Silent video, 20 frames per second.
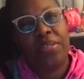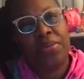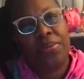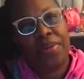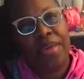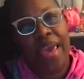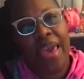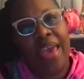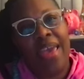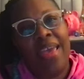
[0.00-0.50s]

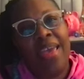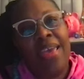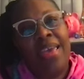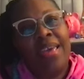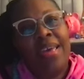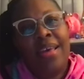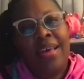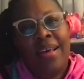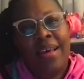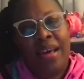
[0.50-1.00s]
get
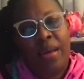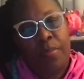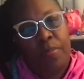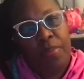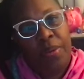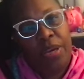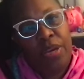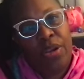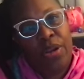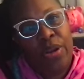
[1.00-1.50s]
a
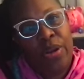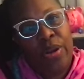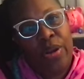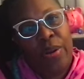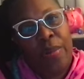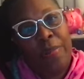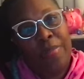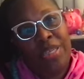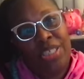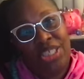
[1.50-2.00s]
bigger
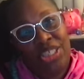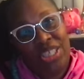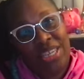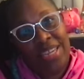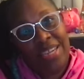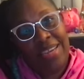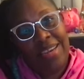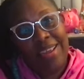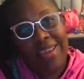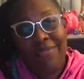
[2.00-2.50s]

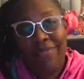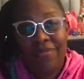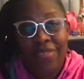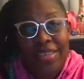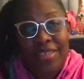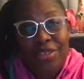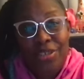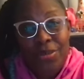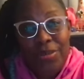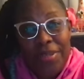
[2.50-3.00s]
machine
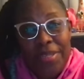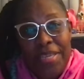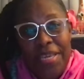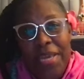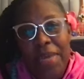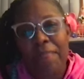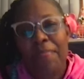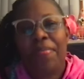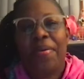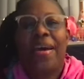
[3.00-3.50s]

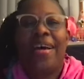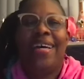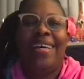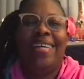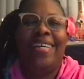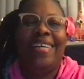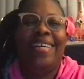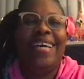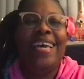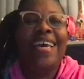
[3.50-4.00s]
eventually, but
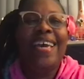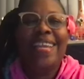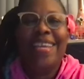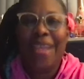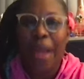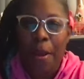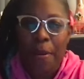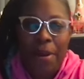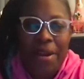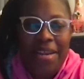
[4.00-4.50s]

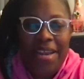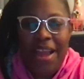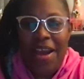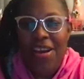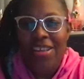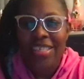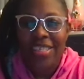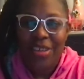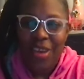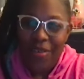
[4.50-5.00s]
not right now.
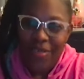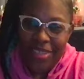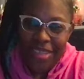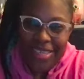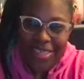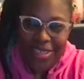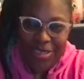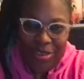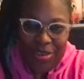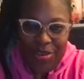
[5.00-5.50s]
I still have a
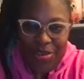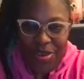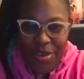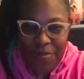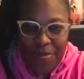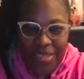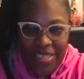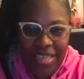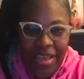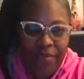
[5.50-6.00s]
lot to learn in
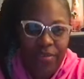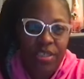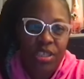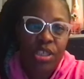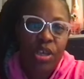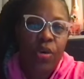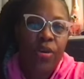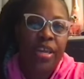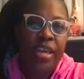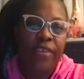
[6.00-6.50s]
MB7.
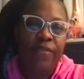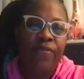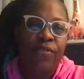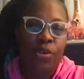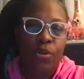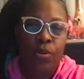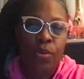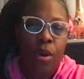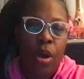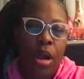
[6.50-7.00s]
So if
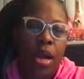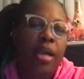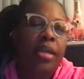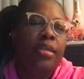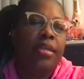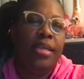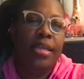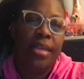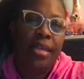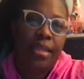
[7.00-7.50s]
you are
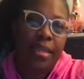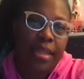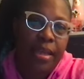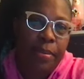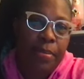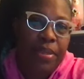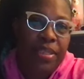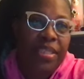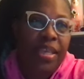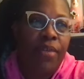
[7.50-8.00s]
looking at the
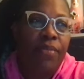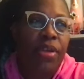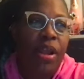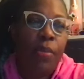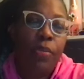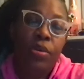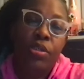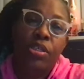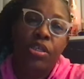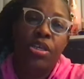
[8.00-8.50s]
MB7, I
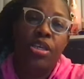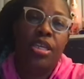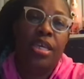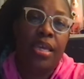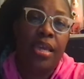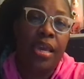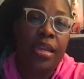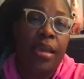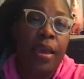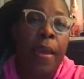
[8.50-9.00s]
will tell you to
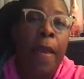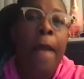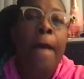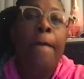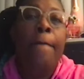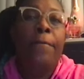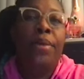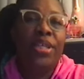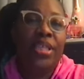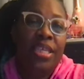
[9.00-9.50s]
get it,
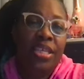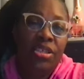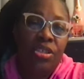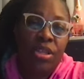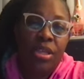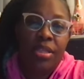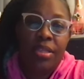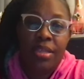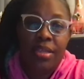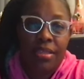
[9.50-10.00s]
but these are
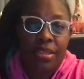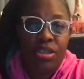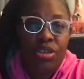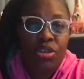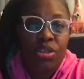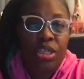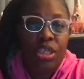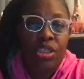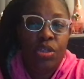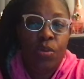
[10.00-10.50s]
the things that
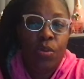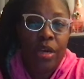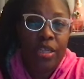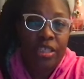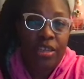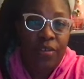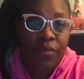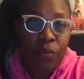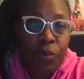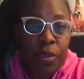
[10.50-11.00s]
you need to watch
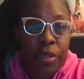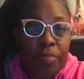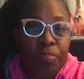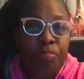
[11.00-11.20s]
out for